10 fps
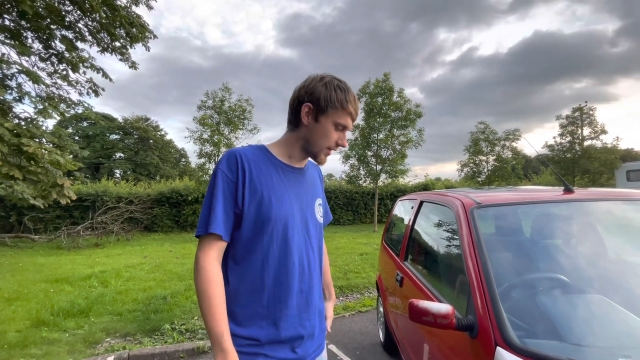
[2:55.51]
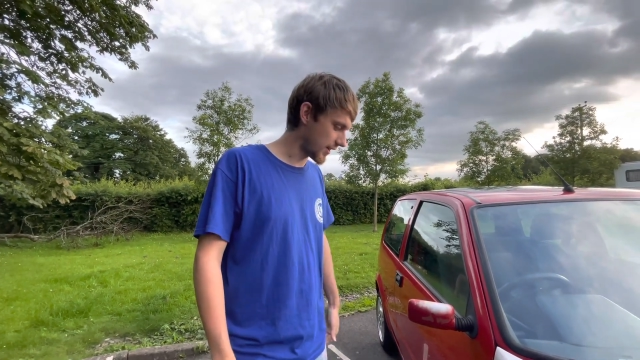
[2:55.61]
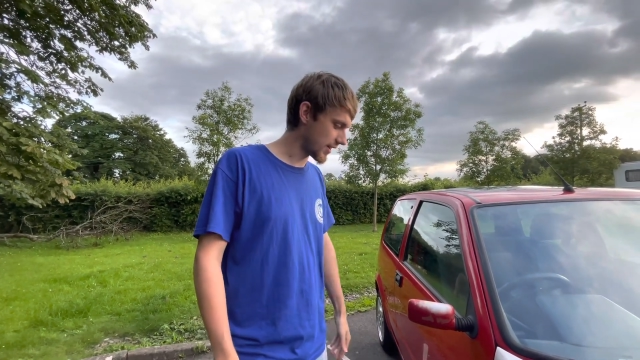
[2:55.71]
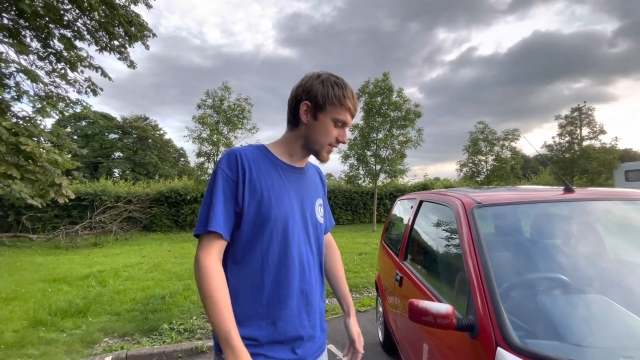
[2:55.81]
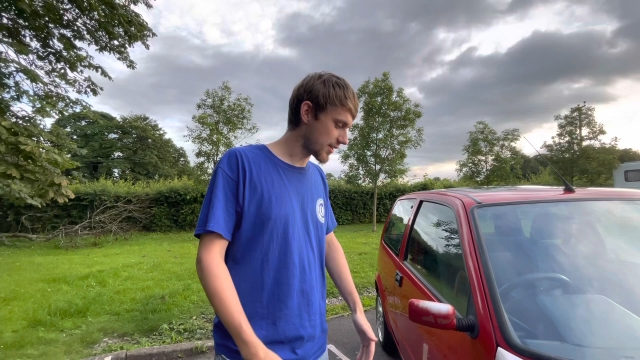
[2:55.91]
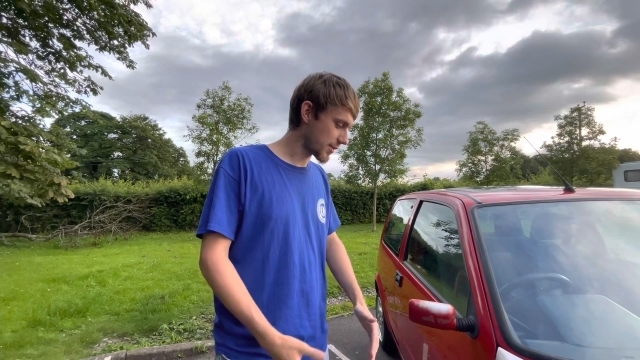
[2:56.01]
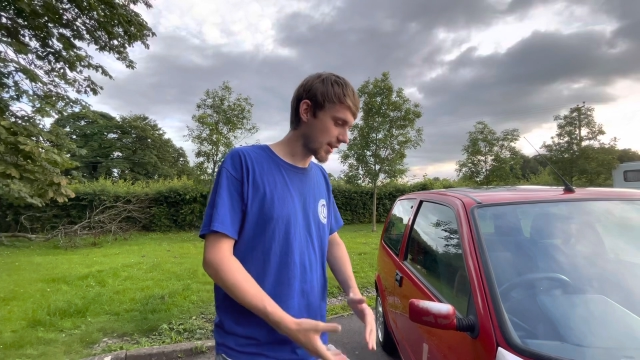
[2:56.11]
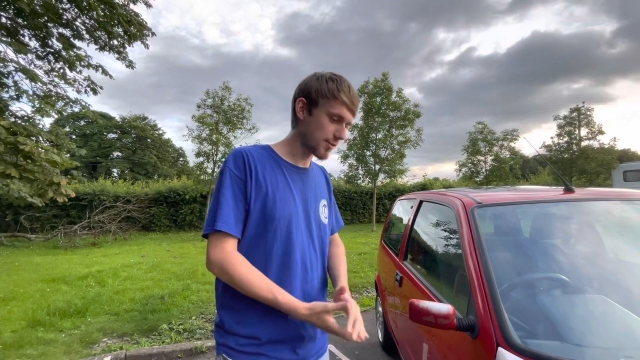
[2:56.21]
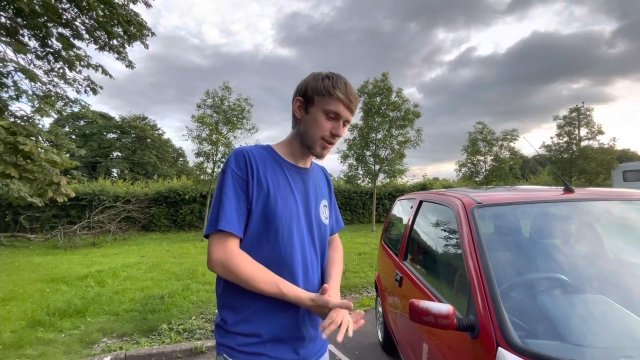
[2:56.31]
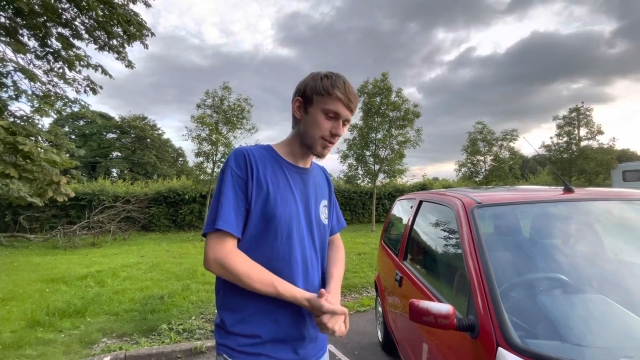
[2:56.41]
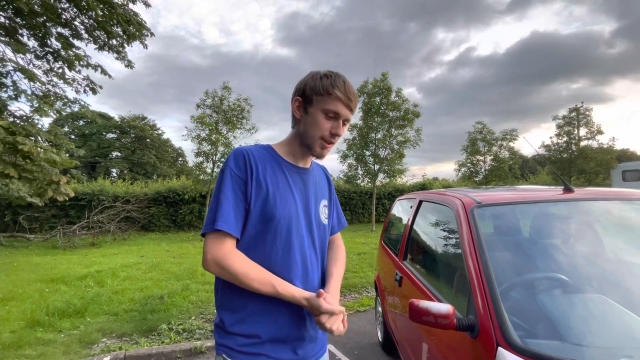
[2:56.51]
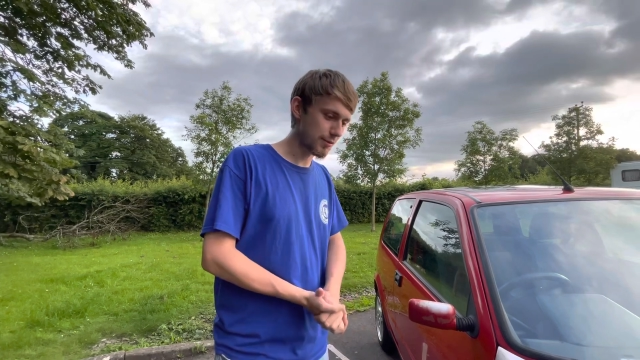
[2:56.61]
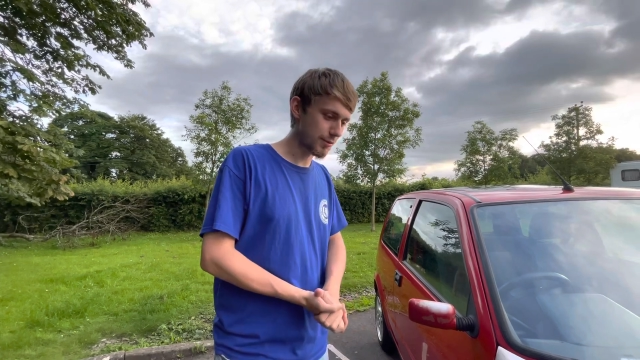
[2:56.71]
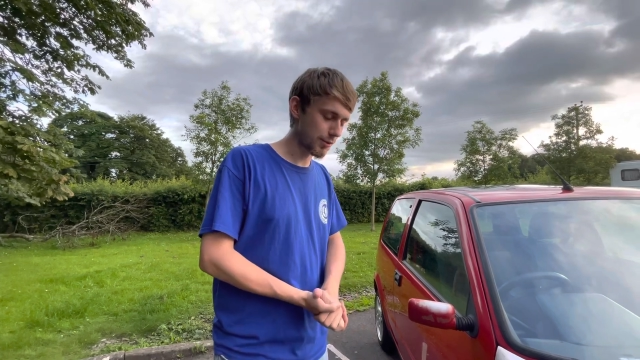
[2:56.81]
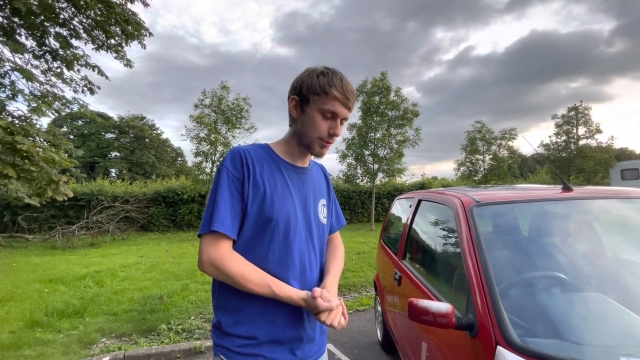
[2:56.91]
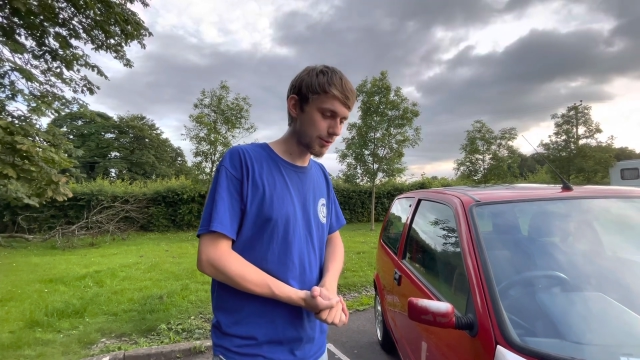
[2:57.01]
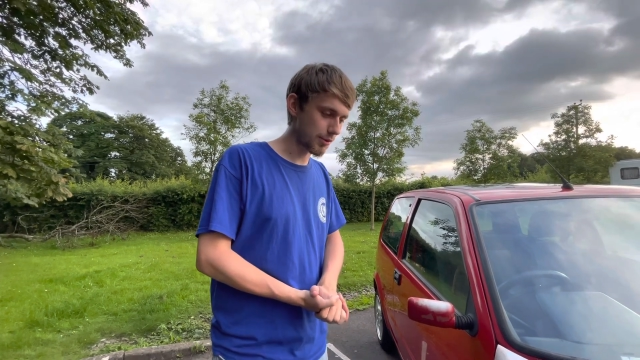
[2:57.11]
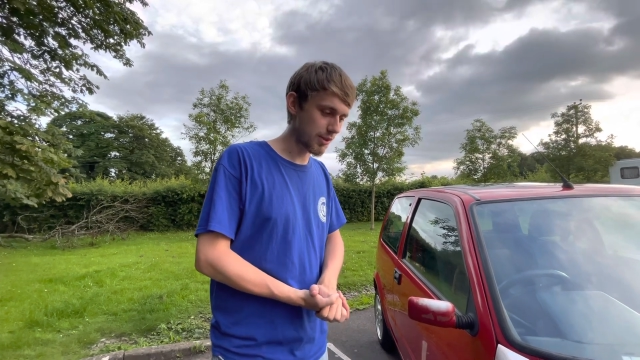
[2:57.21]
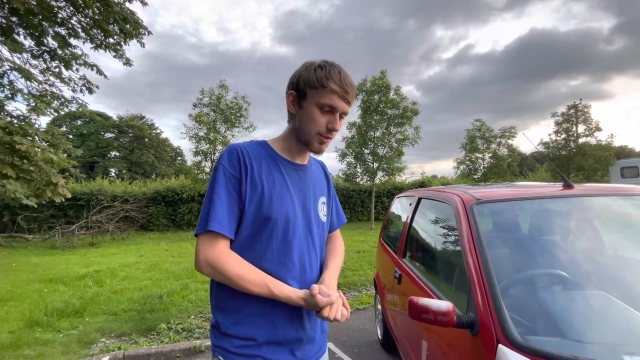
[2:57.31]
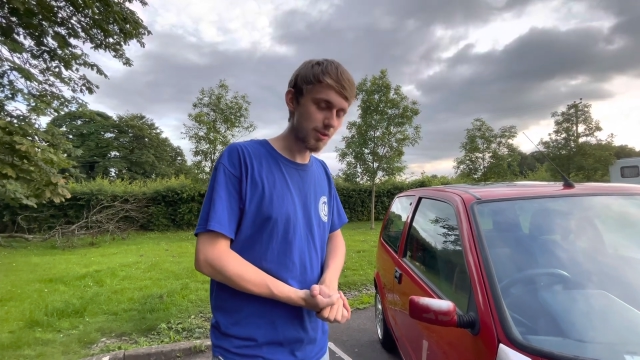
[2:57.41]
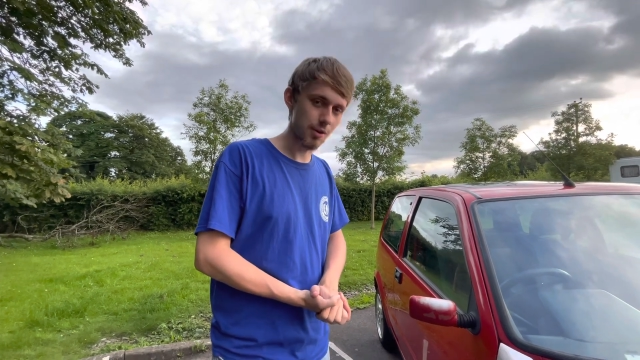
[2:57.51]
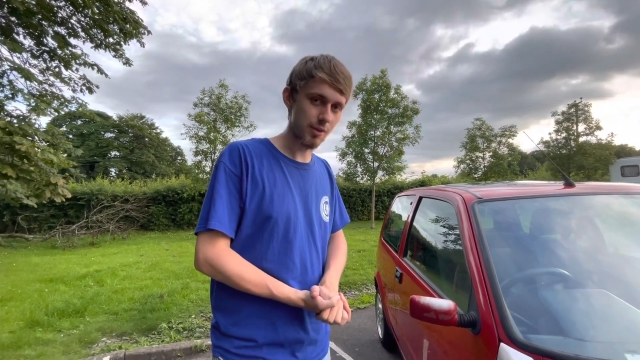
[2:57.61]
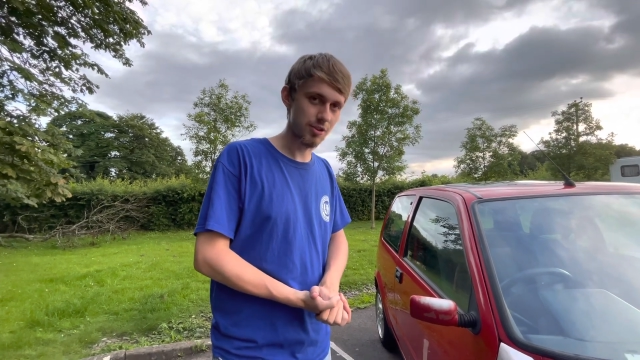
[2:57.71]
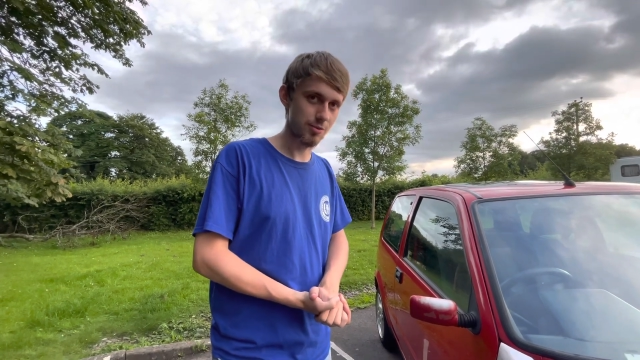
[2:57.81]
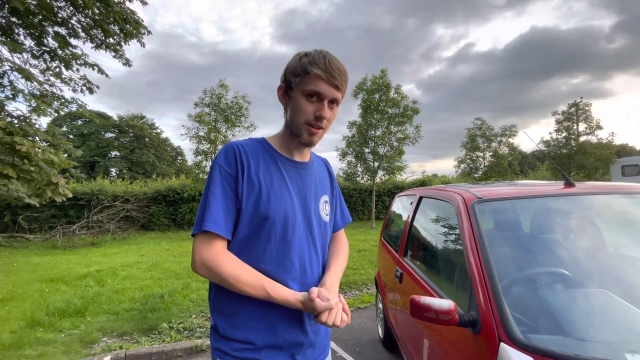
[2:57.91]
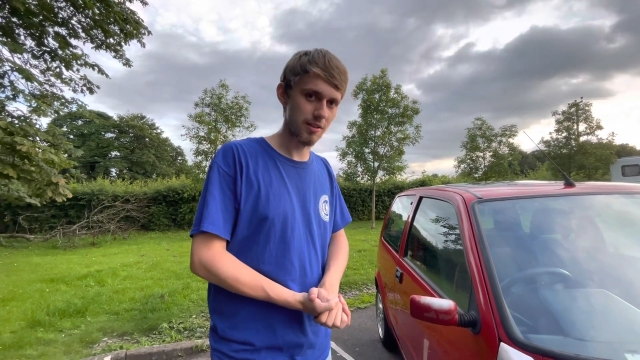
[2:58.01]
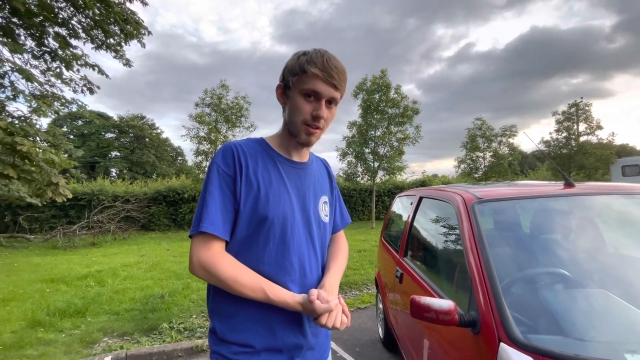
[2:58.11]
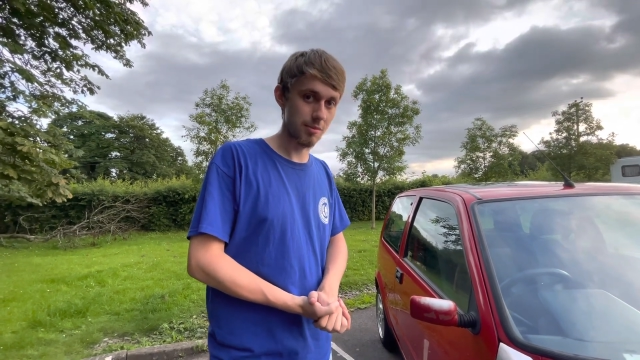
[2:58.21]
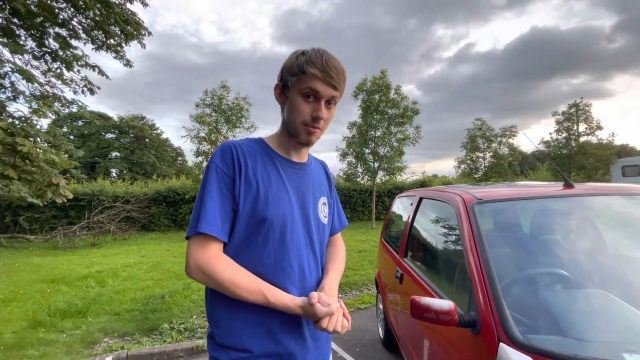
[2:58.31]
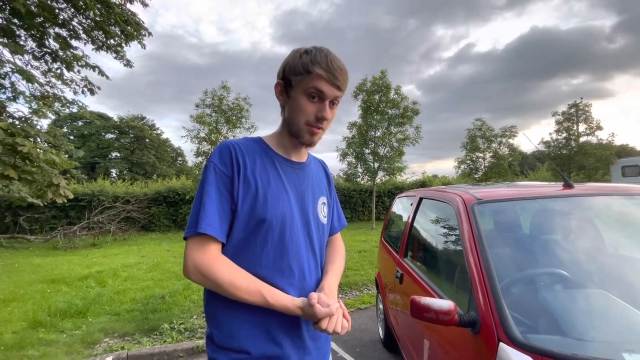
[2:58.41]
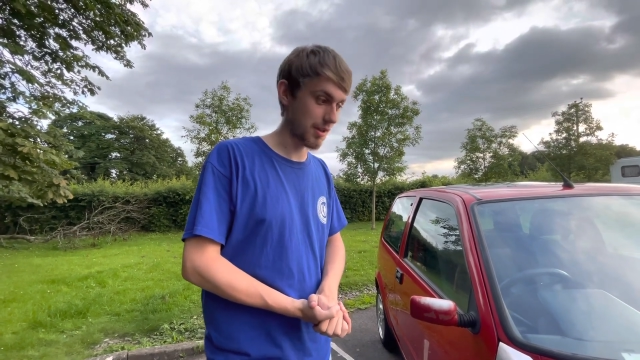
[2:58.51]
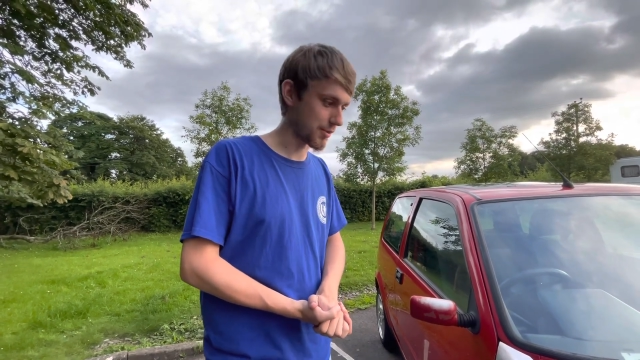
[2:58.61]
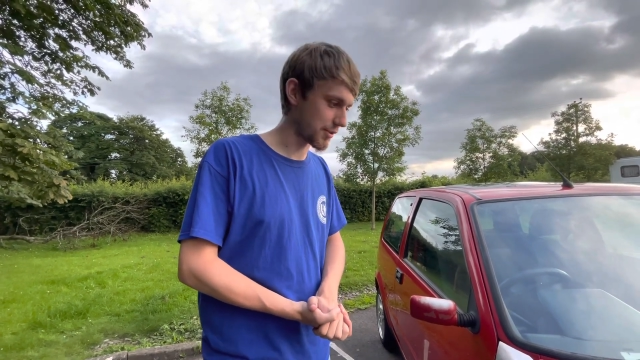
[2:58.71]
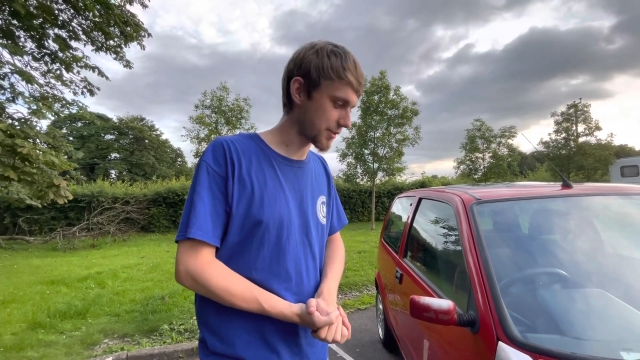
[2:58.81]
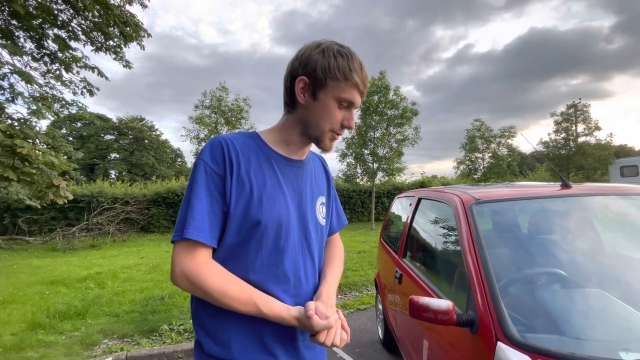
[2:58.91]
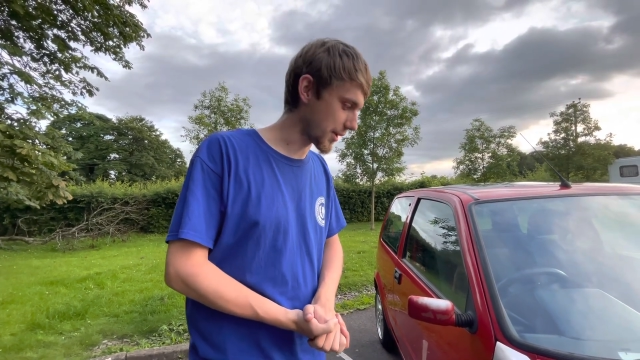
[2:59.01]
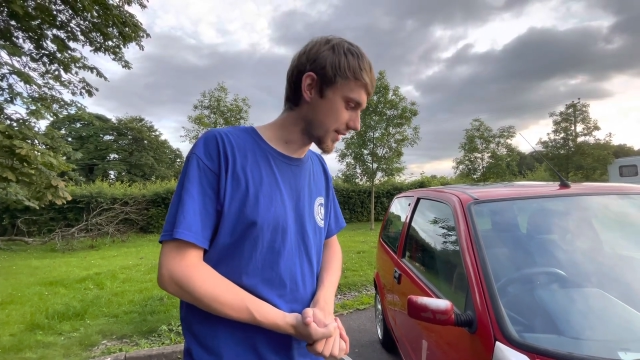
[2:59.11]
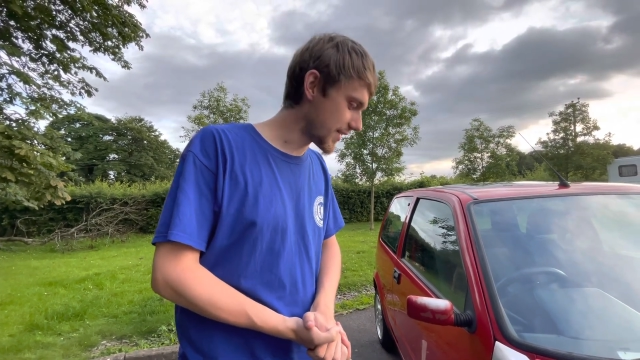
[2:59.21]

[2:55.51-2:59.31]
and I ended up getting rid of it for the Uno, which we ended up getting rid of anyway.